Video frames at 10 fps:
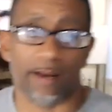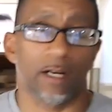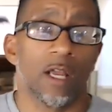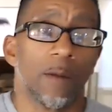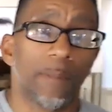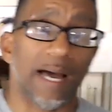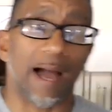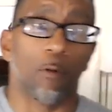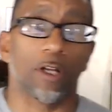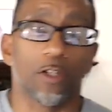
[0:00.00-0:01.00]
here. But
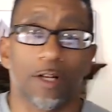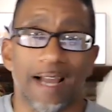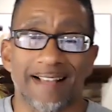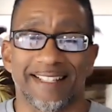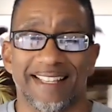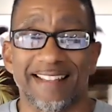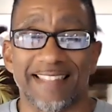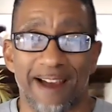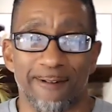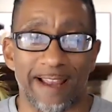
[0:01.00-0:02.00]
I want you guys to
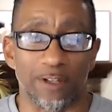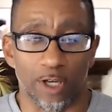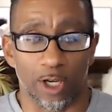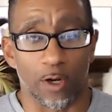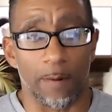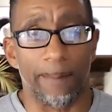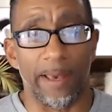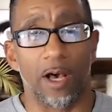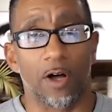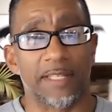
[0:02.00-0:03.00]
get that, right? You can go to
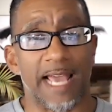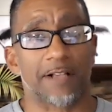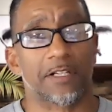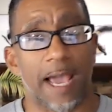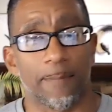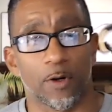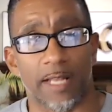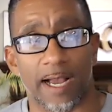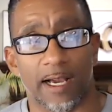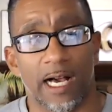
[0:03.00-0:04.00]
bell dash capital
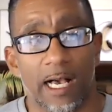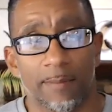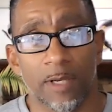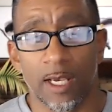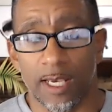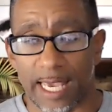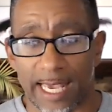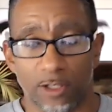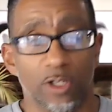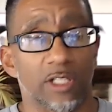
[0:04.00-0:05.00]
dot com
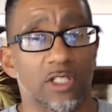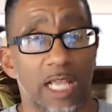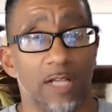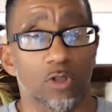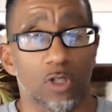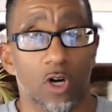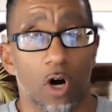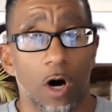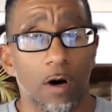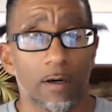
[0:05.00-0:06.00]
and you can schedule a
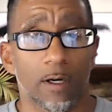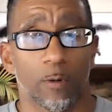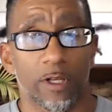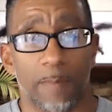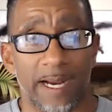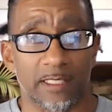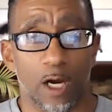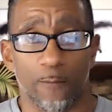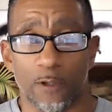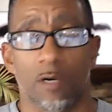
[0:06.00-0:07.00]
call with
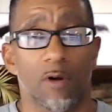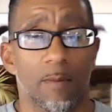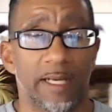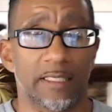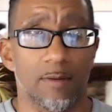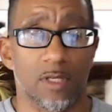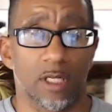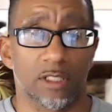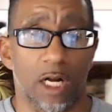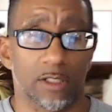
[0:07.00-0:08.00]
myself or someone on my team is going
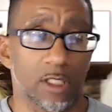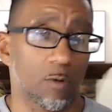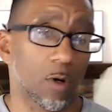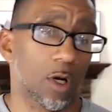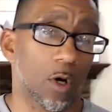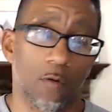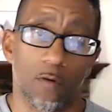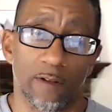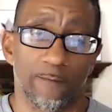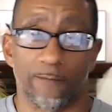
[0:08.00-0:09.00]
to talk to you. We'll go
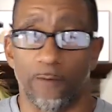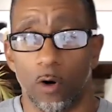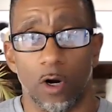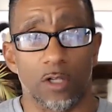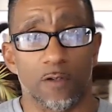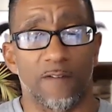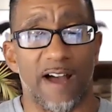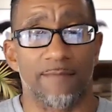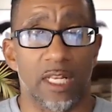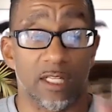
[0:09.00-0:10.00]
over the phone calls are
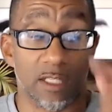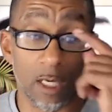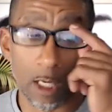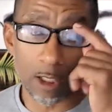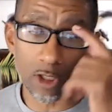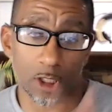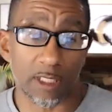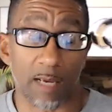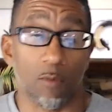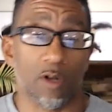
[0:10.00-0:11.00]
five minutes. Shouldn't
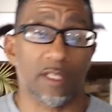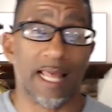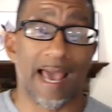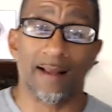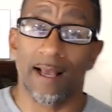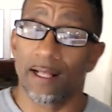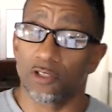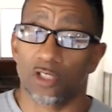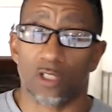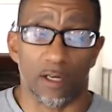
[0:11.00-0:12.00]
take more than that.
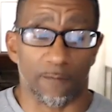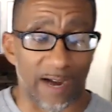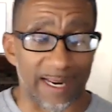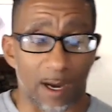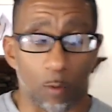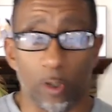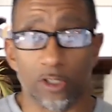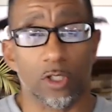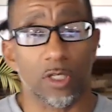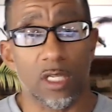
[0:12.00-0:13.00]
just going to find out
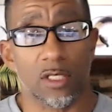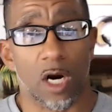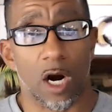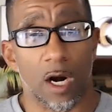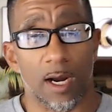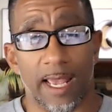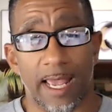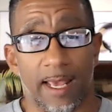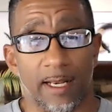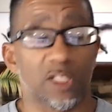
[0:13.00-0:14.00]
what your needs are
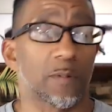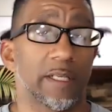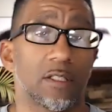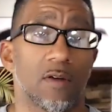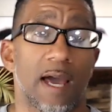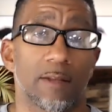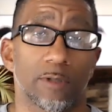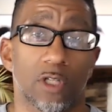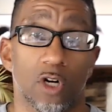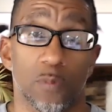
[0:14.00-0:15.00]
and explain to you how the
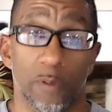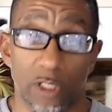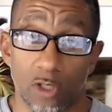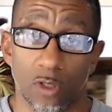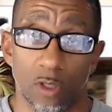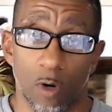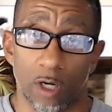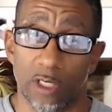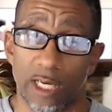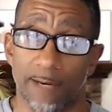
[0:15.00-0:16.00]
returns potentially
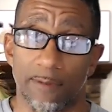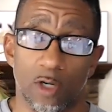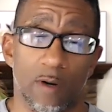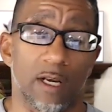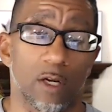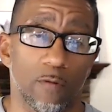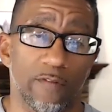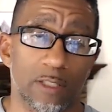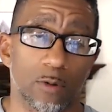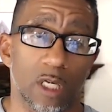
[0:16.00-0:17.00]
work. You got to be accredited to
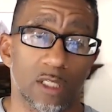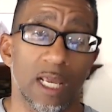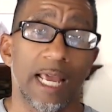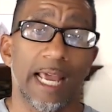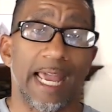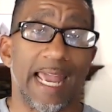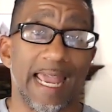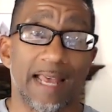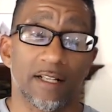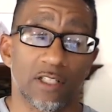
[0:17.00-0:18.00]
invest with us
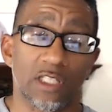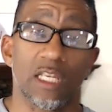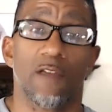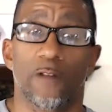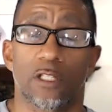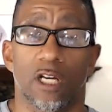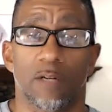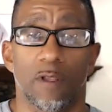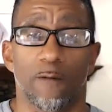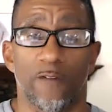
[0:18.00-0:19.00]
and see if it's going
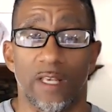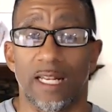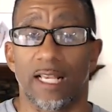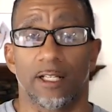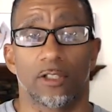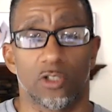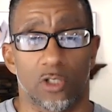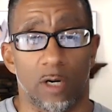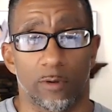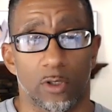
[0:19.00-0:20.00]
to be a fit and get you
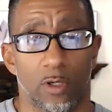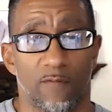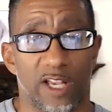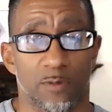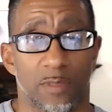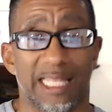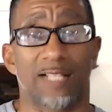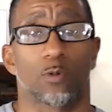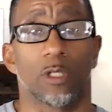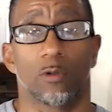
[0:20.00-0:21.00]
started with your investment.
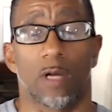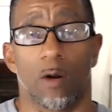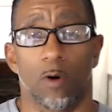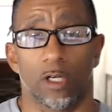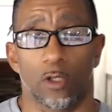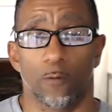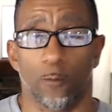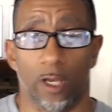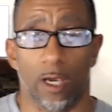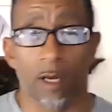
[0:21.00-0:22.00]
That's really what I want to do
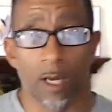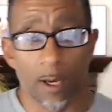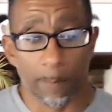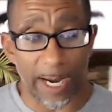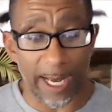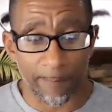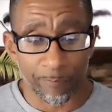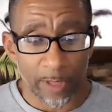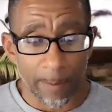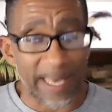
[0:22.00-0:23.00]
for you. But
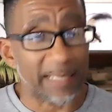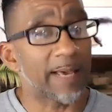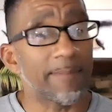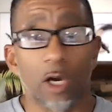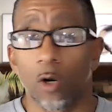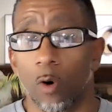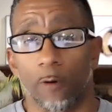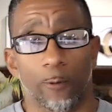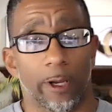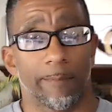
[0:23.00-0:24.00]
man, let me go to
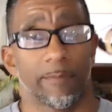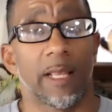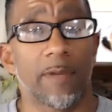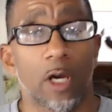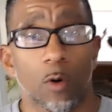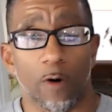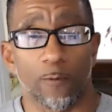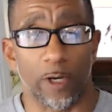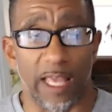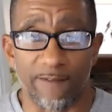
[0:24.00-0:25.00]
work for you. Let me go to work
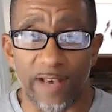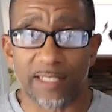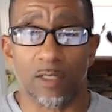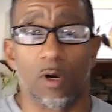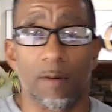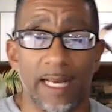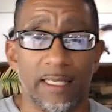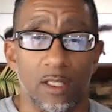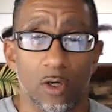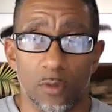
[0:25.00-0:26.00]
for you. Invest in one of my
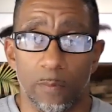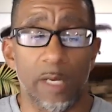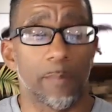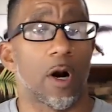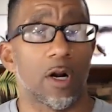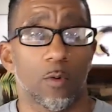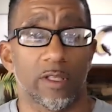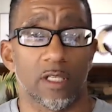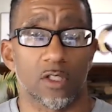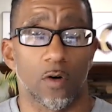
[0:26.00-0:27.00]
deals. Be a partner
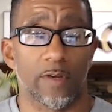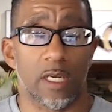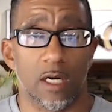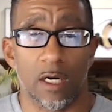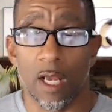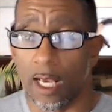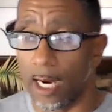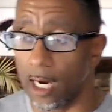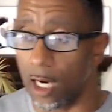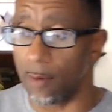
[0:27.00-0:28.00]
with us over here.
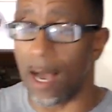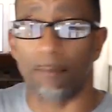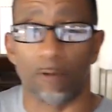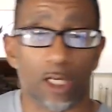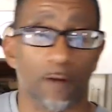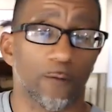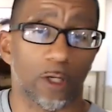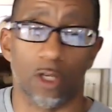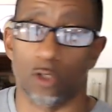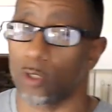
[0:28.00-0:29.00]
Um, I'm looking for
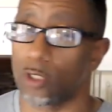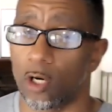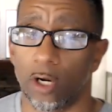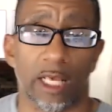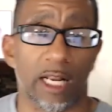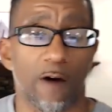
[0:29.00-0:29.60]
deals. We're turning in